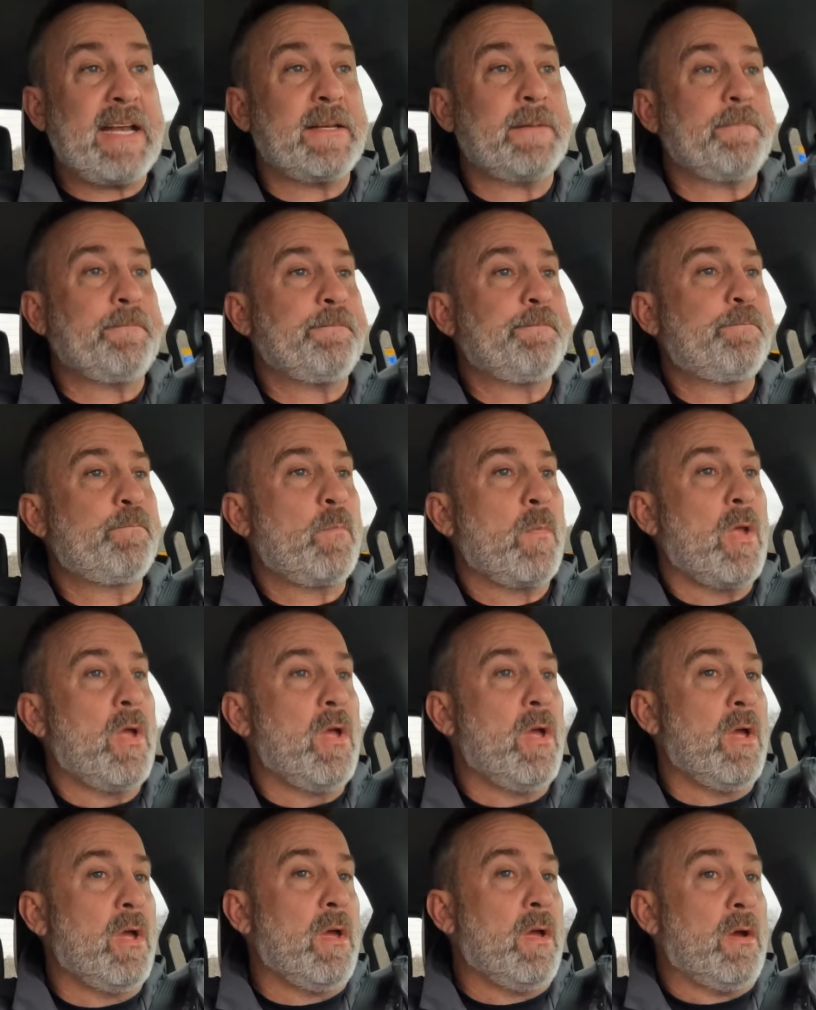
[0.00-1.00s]

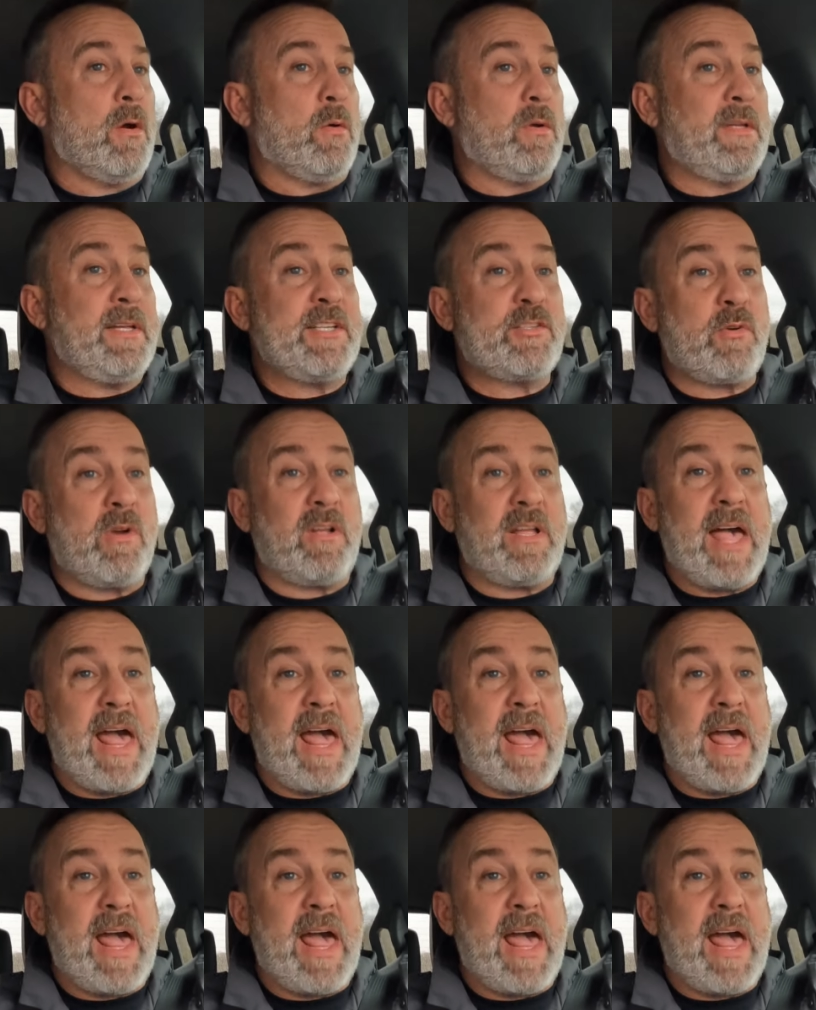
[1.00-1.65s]
Well, Israel